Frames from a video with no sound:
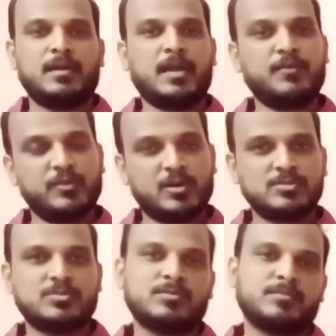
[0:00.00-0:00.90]
and we
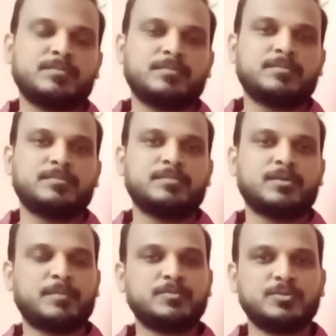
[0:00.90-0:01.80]
also
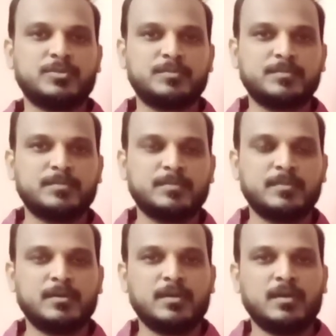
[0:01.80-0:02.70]
come to know
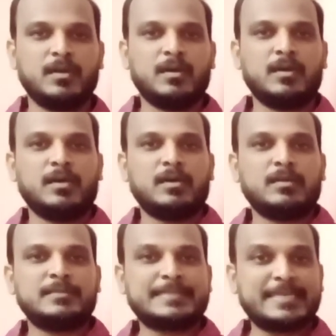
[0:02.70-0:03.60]

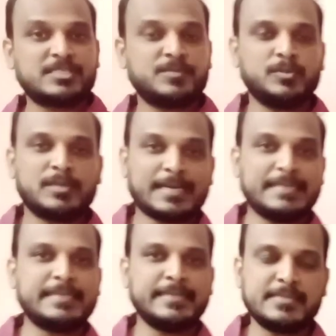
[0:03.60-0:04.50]
the textbook
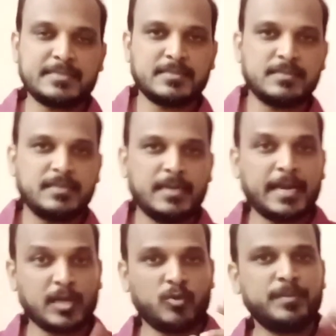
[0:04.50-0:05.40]
contents
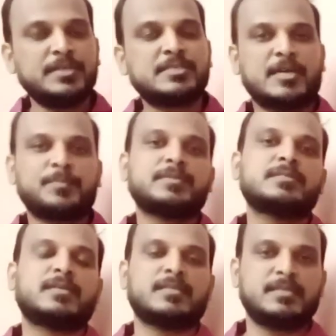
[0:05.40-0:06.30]
and how many chapters
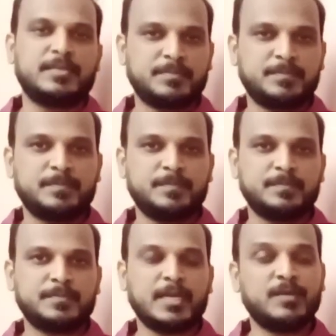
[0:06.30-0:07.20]
are there
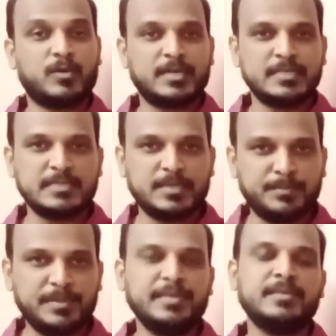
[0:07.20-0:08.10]
and what is their
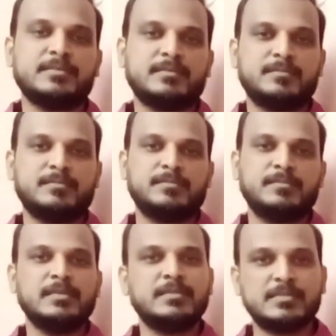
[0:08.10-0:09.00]
meaning
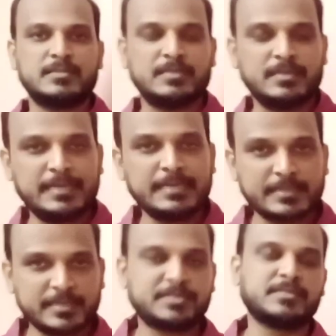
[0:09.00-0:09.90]
in this
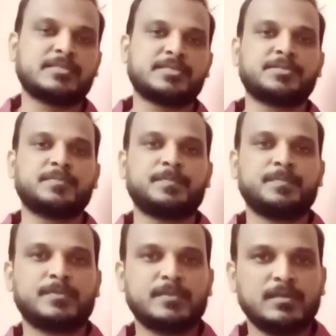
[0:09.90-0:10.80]
introduction session.
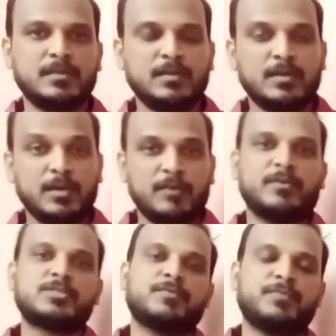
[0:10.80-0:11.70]

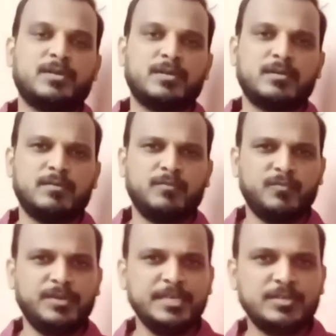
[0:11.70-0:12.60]
First of all,
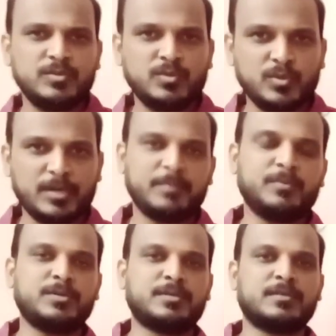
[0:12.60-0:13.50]
we need to know
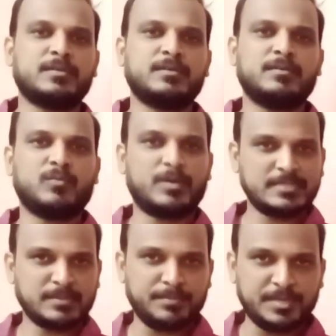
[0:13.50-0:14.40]
about what is
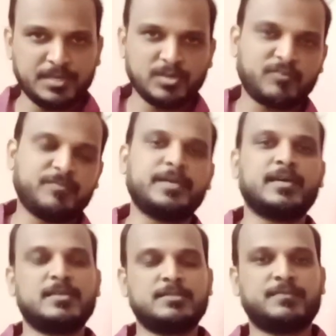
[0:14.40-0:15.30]
the meaning of
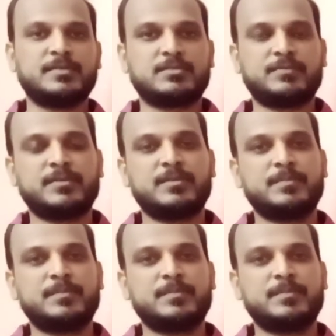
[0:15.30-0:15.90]
biology. First of all,